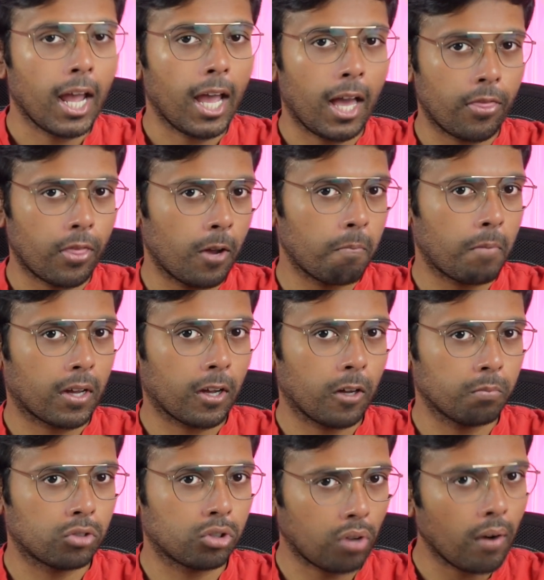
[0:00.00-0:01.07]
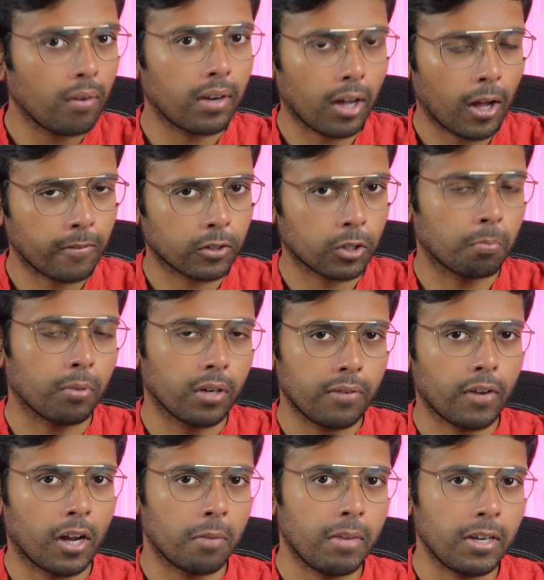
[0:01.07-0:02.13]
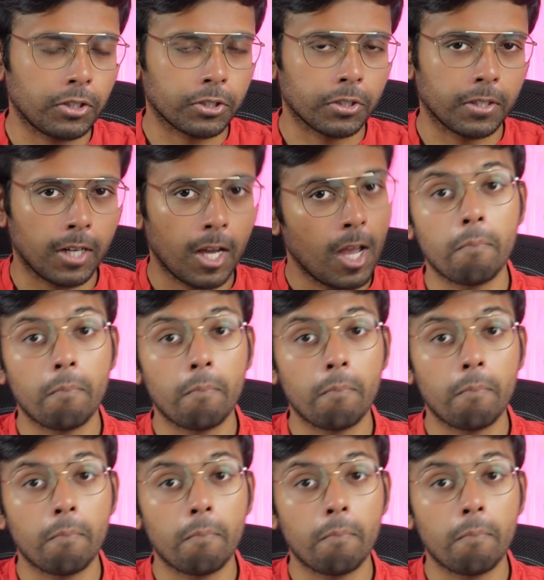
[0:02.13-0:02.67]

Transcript: it then becomes rounder after a brief animation.